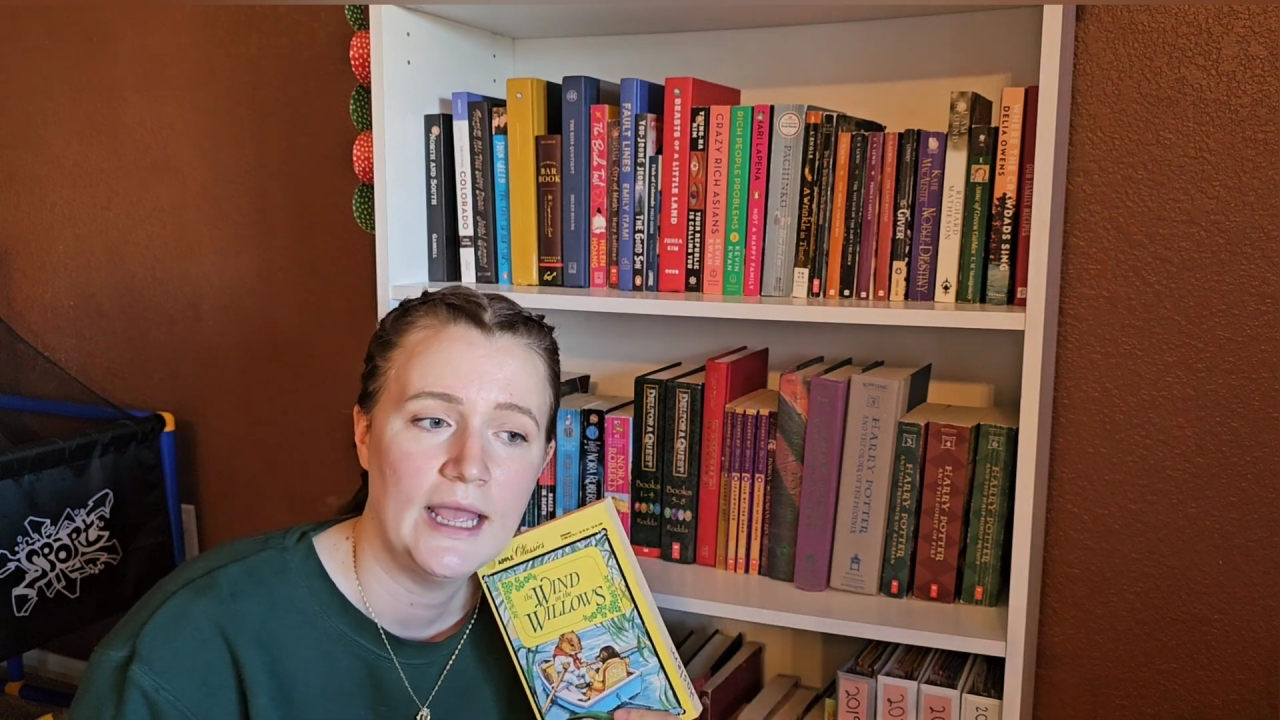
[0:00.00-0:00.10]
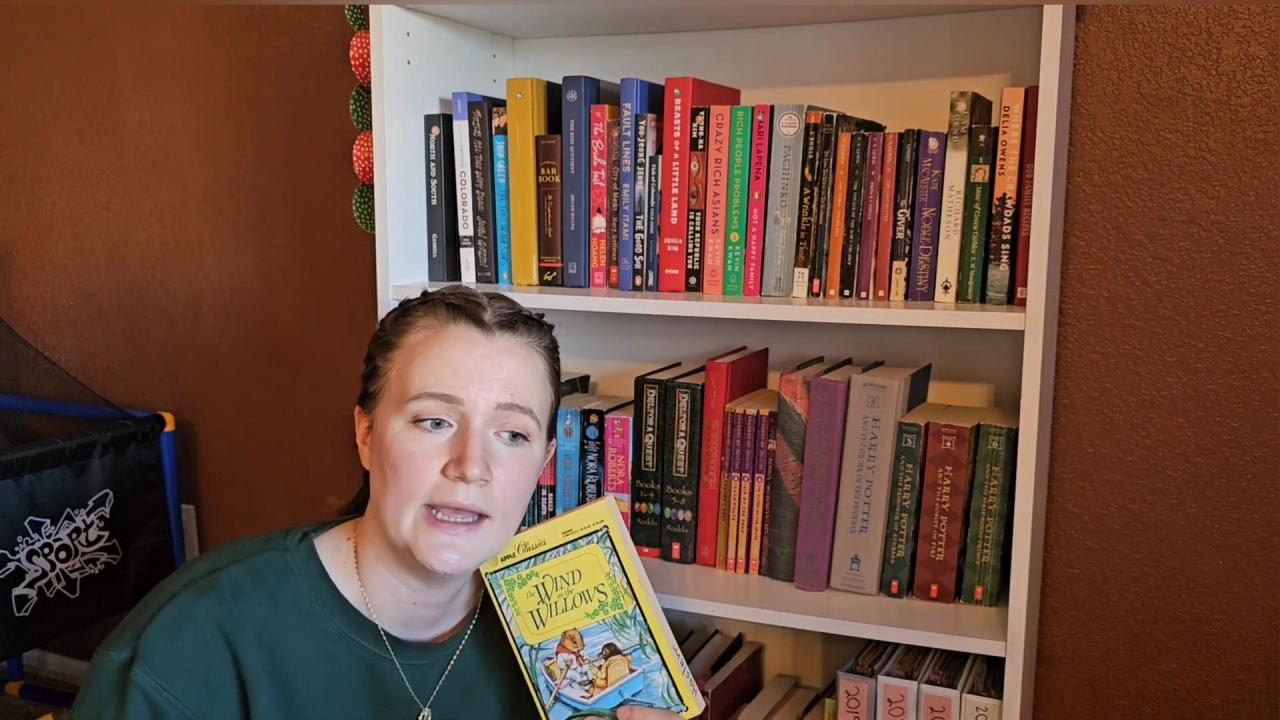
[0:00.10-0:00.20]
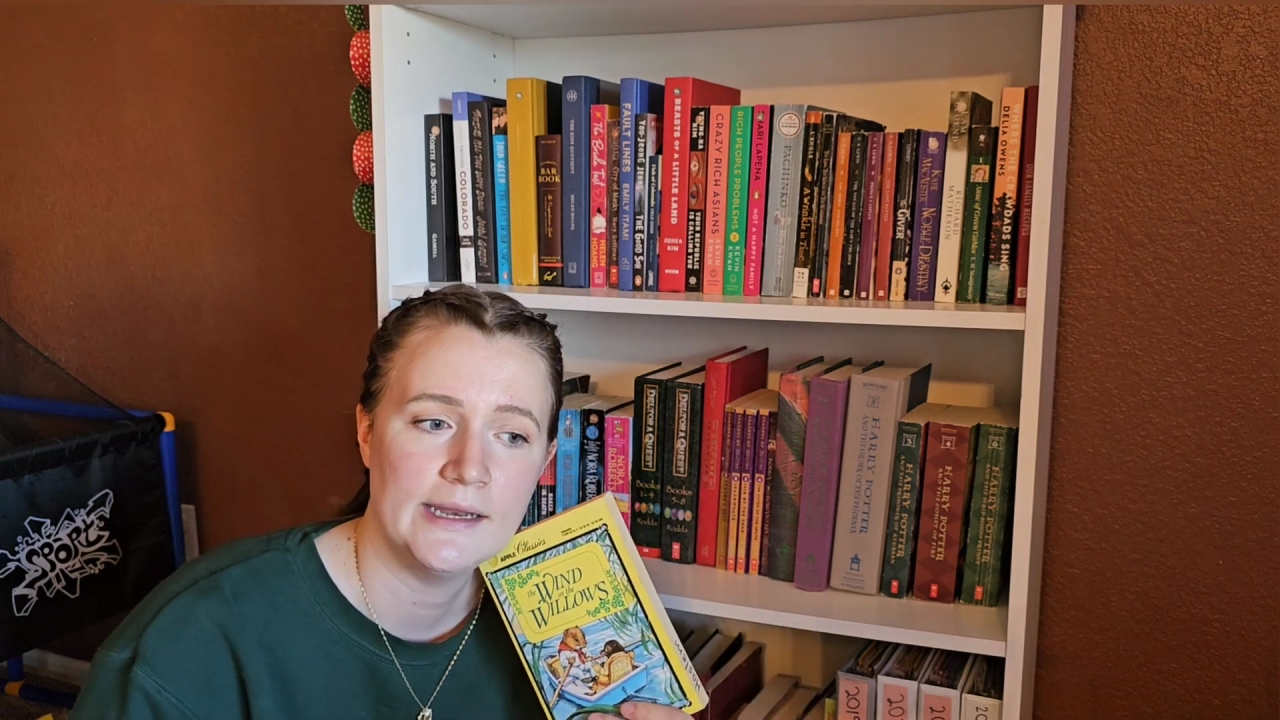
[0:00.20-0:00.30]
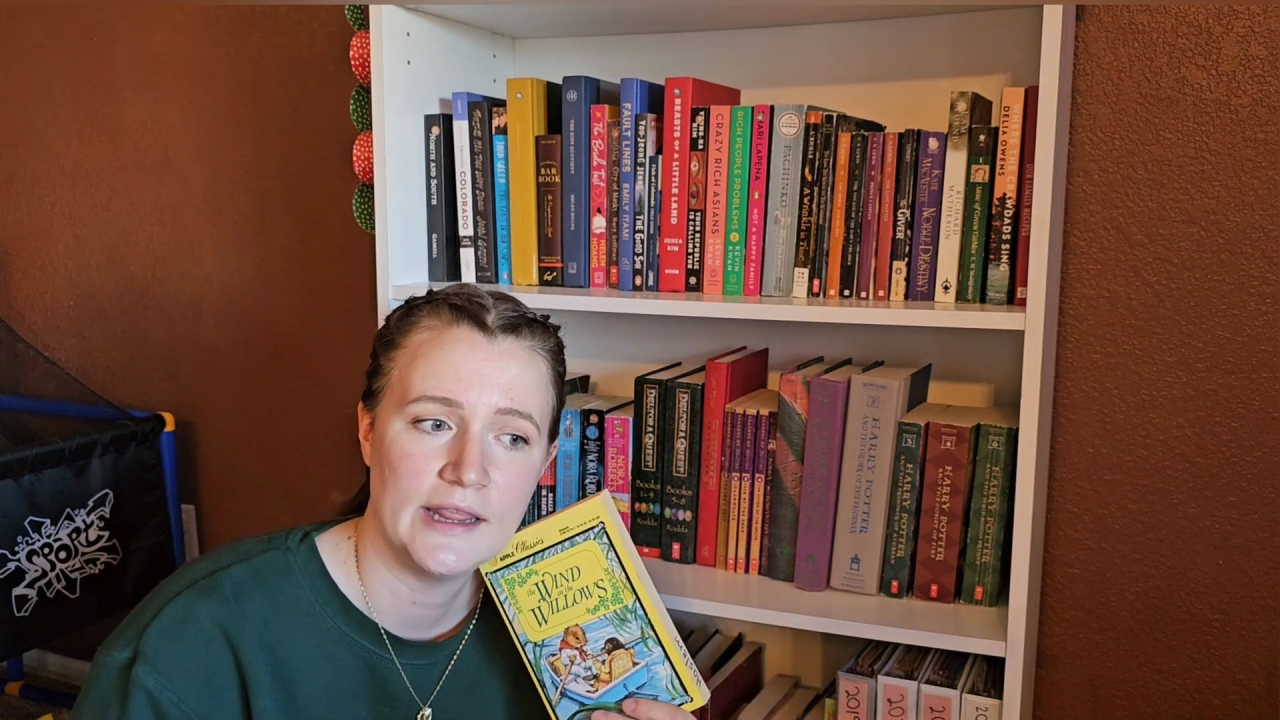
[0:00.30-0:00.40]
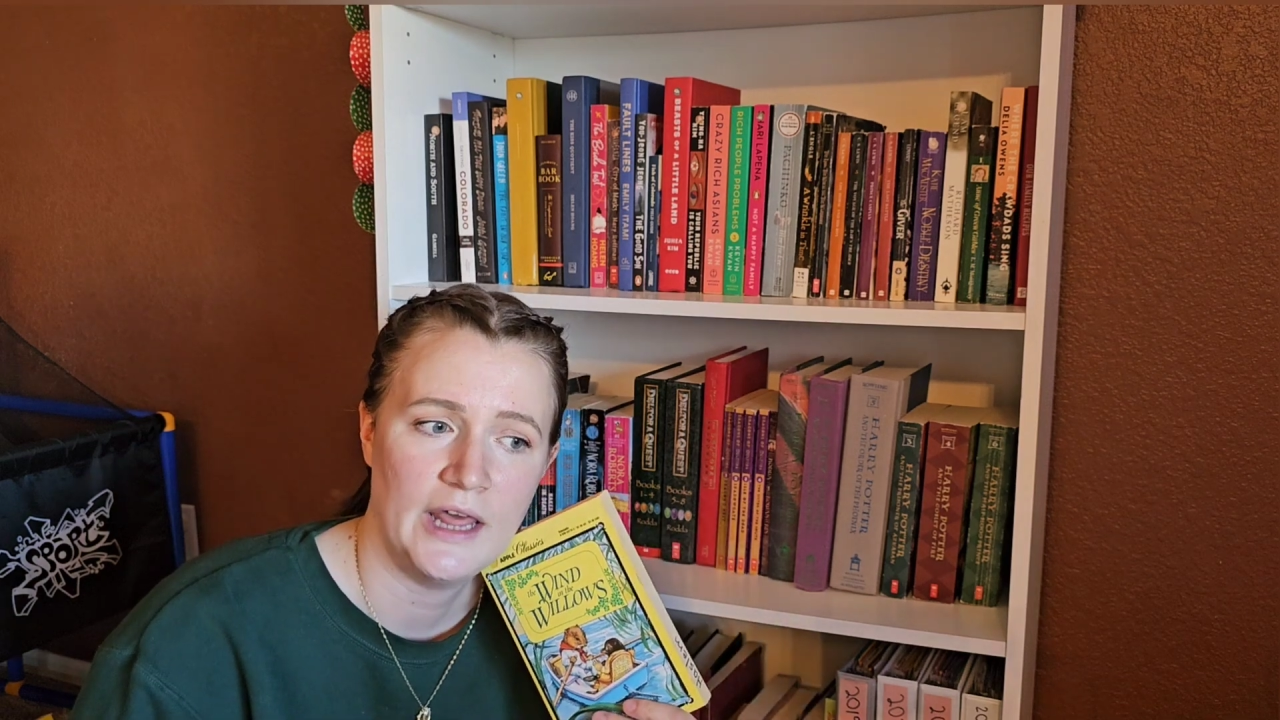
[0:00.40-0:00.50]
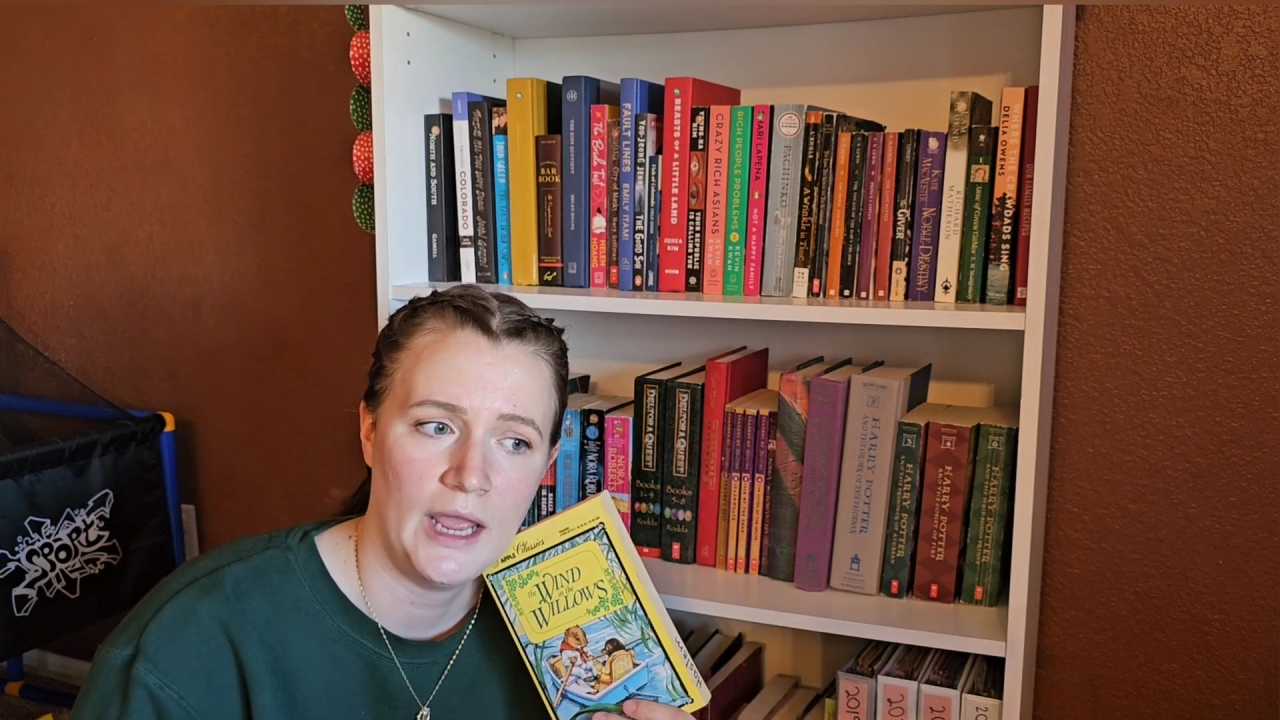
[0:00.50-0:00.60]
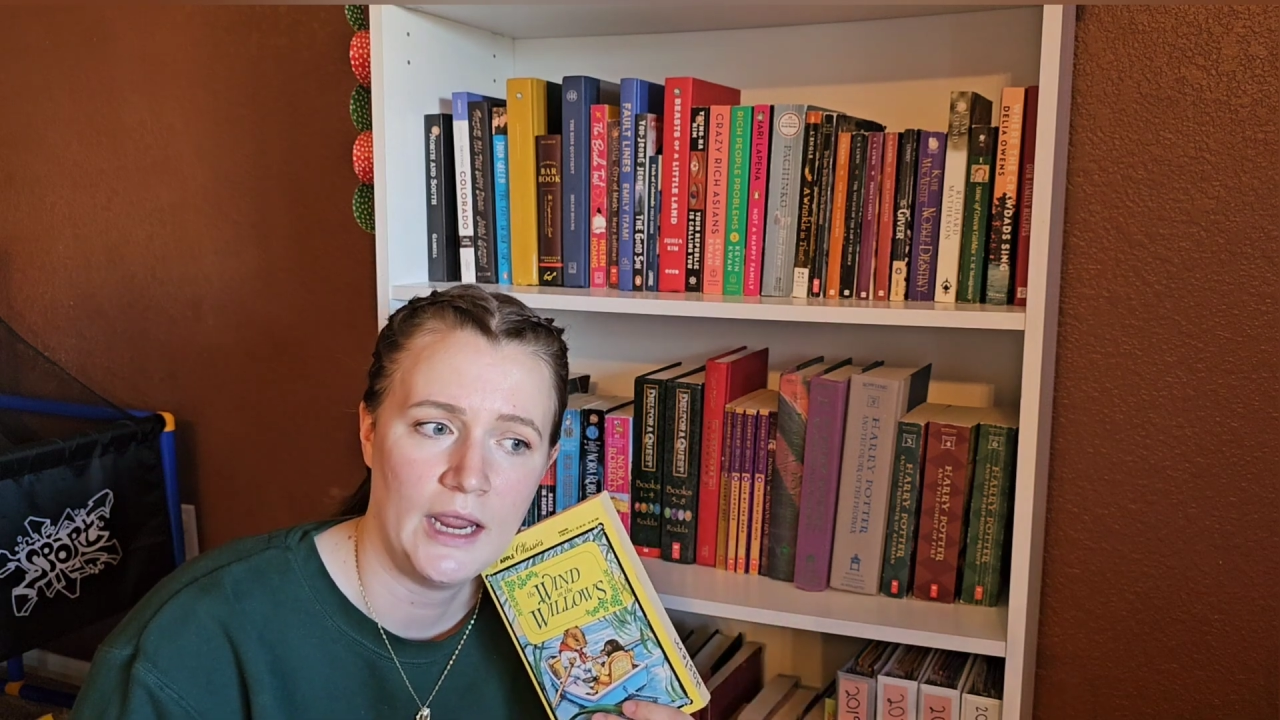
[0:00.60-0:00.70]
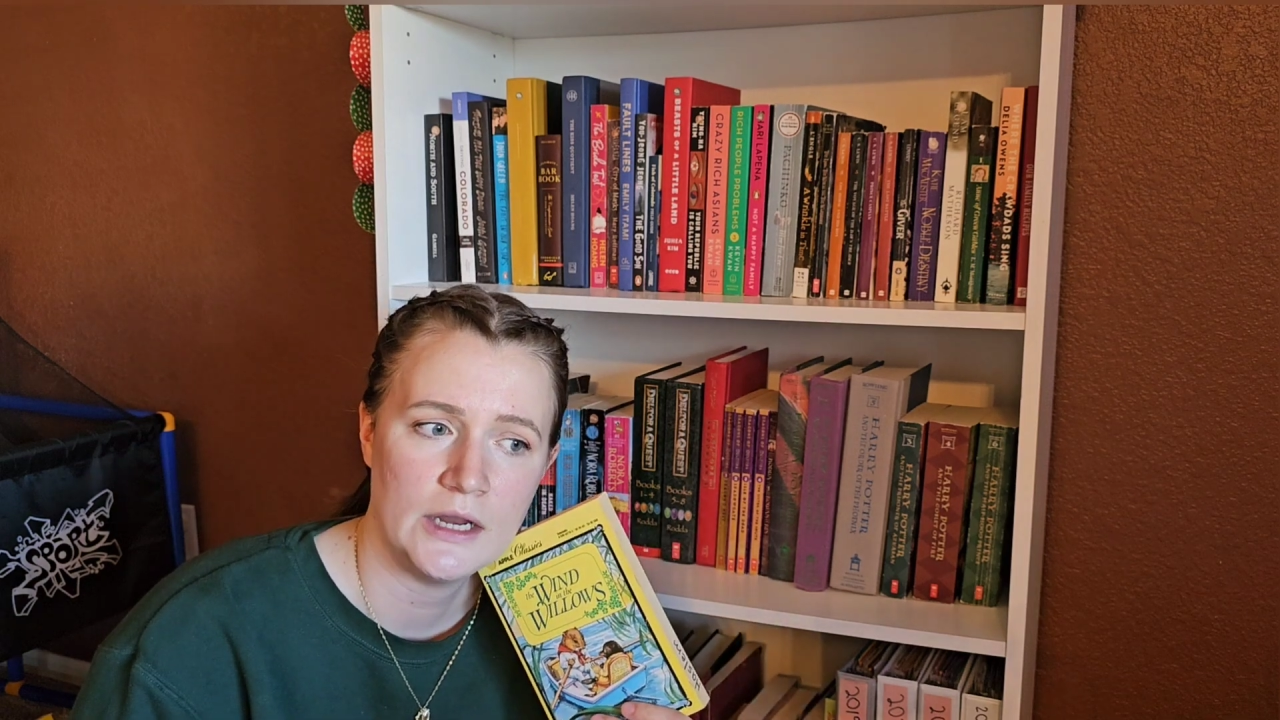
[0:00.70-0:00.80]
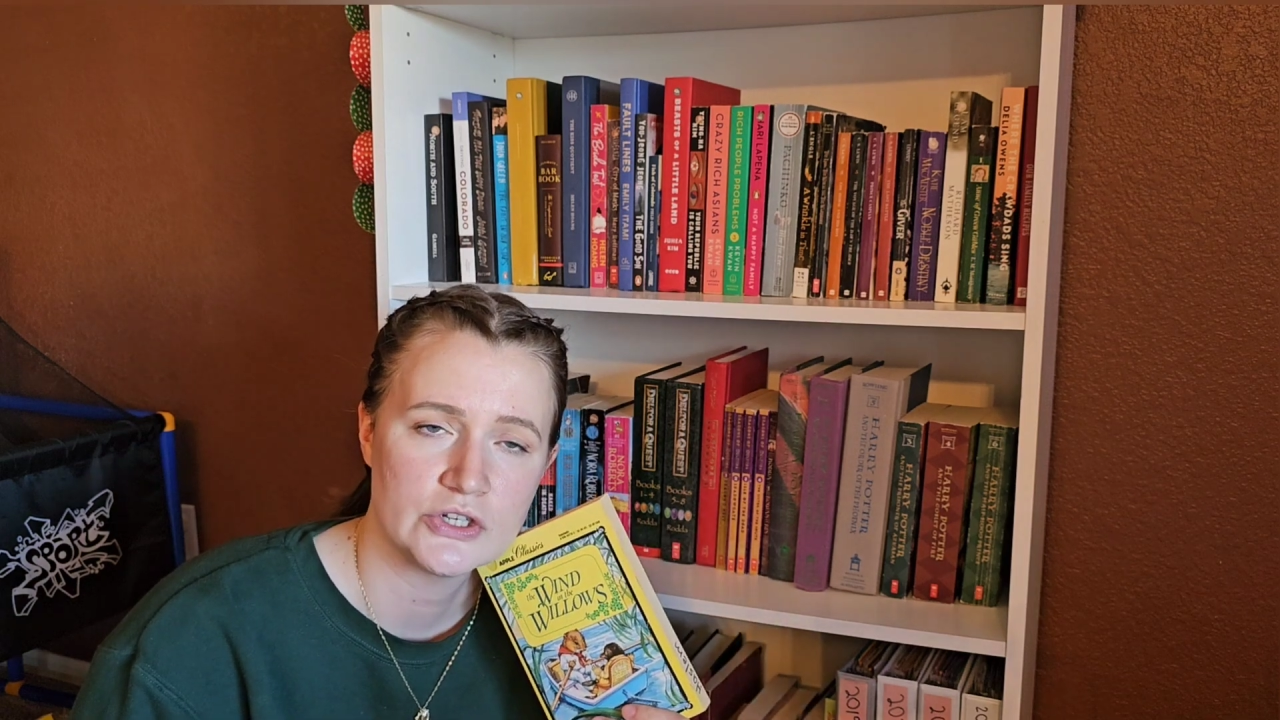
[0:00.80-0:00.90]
and they